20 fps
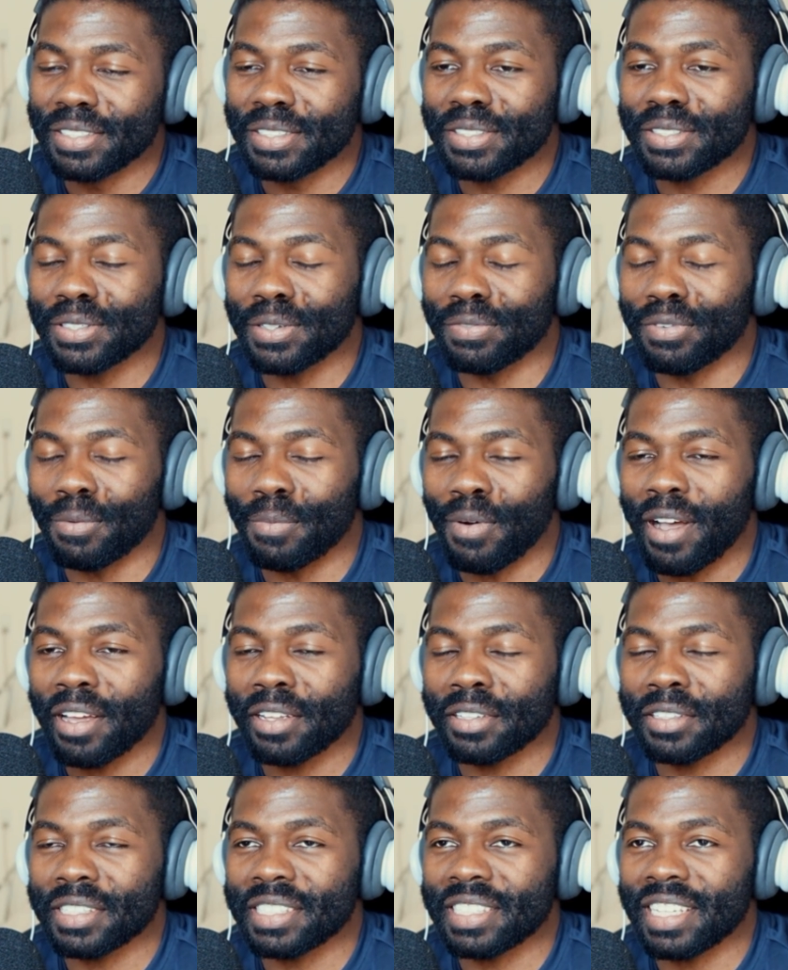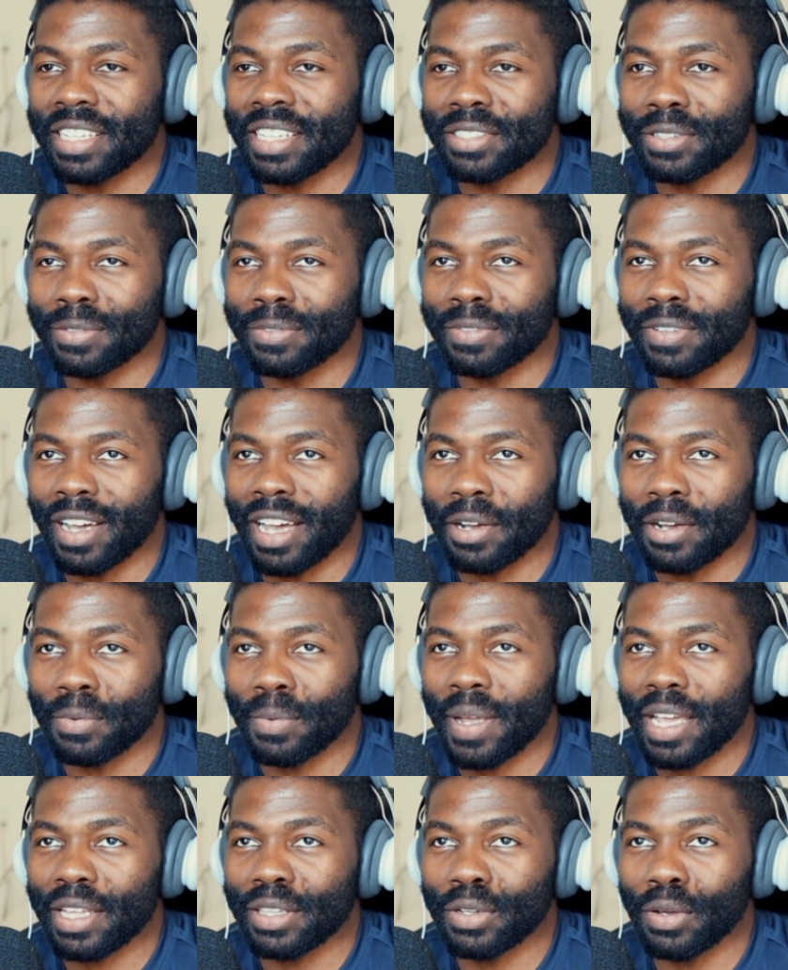so from what I understand so far,
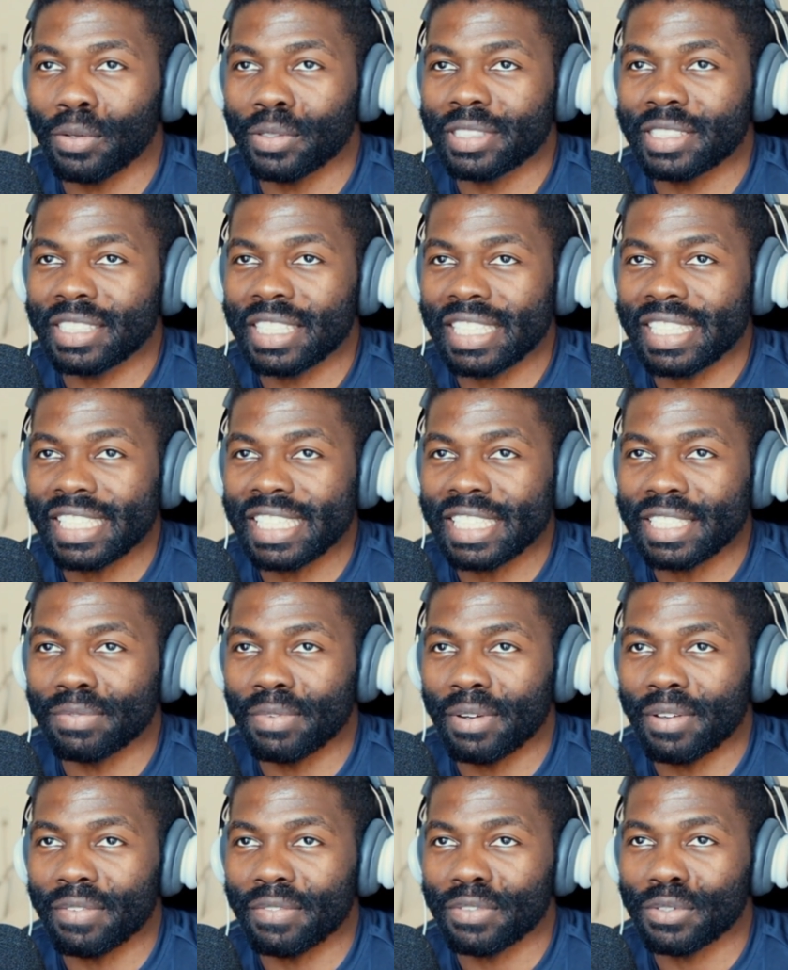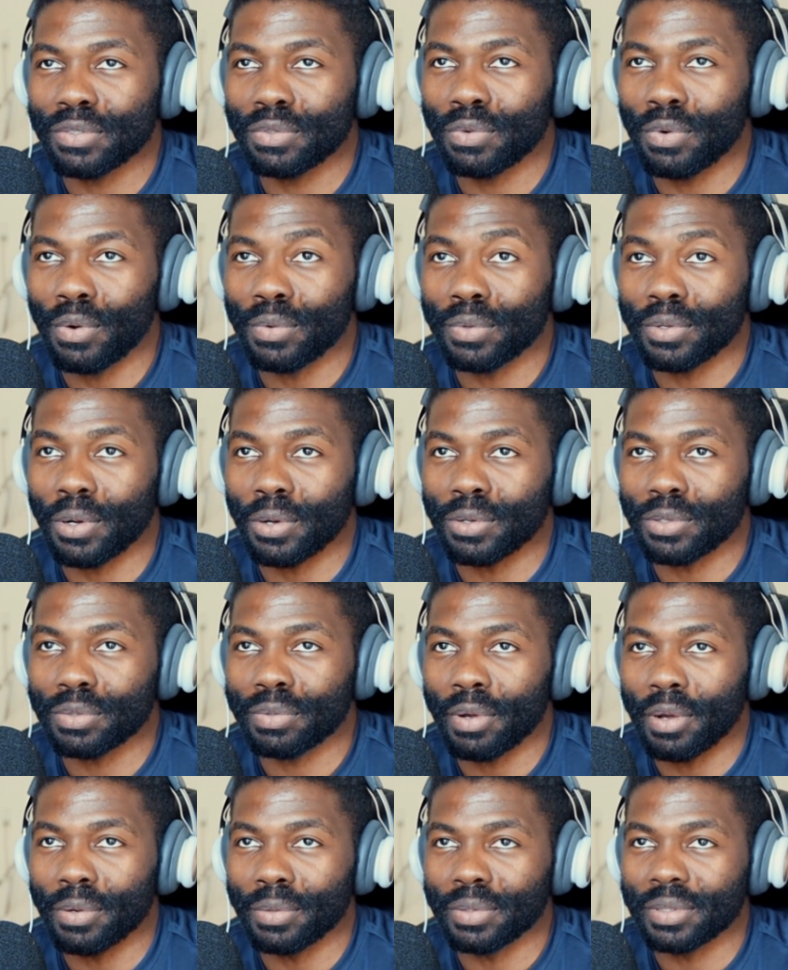we are not dealing with
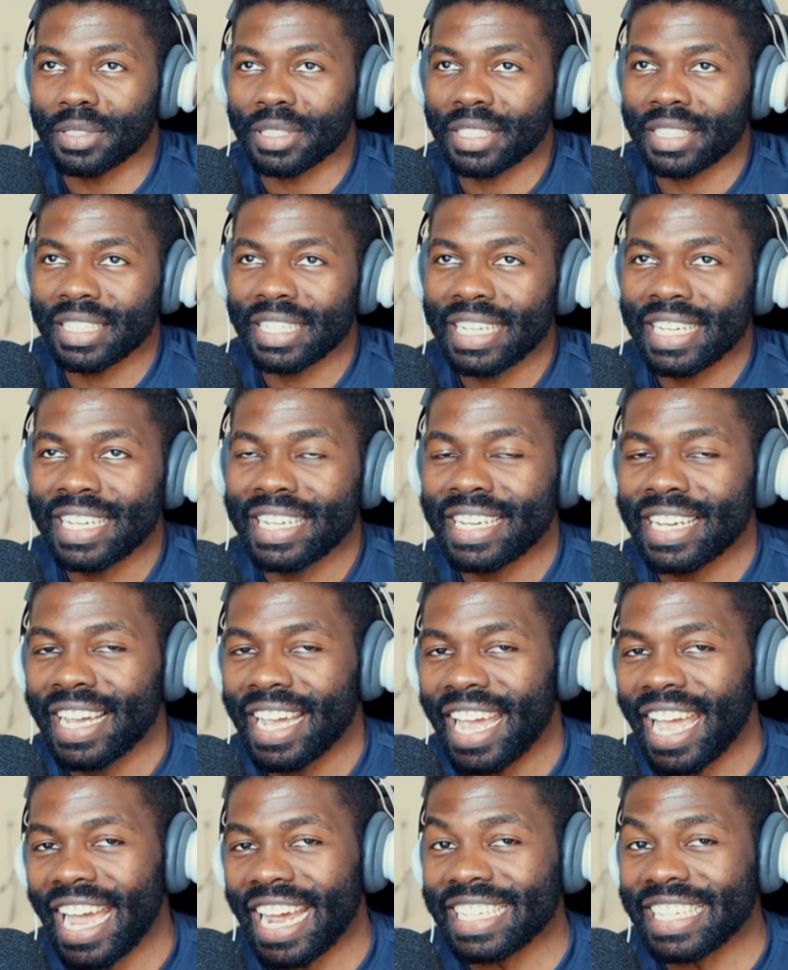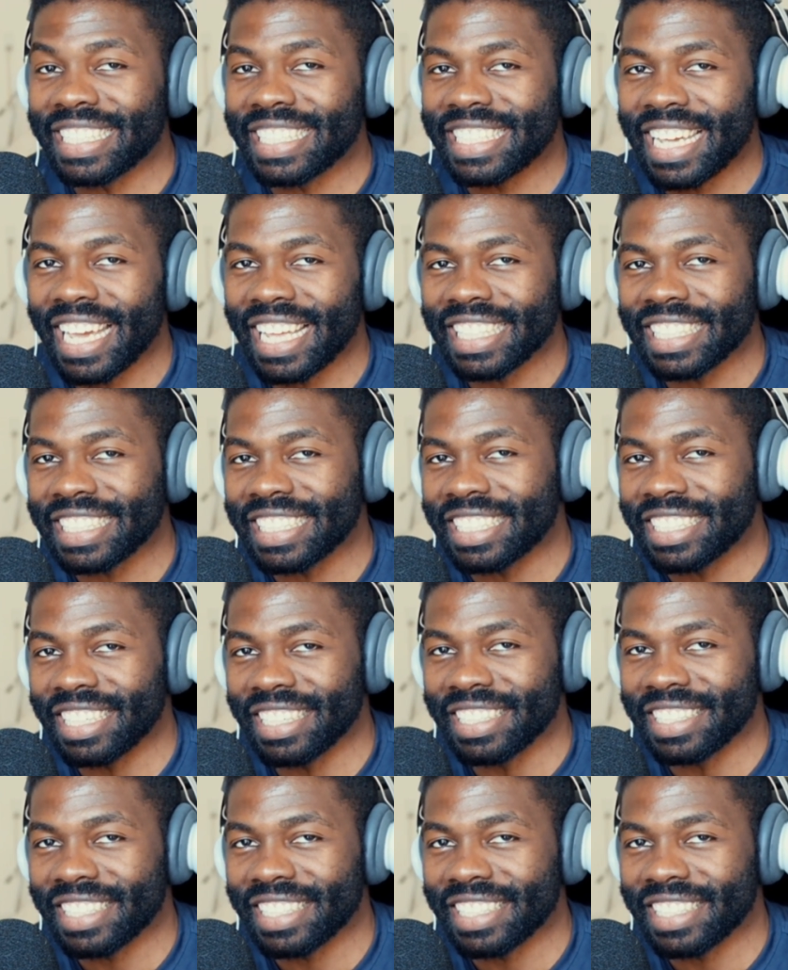quote-unquote intelligent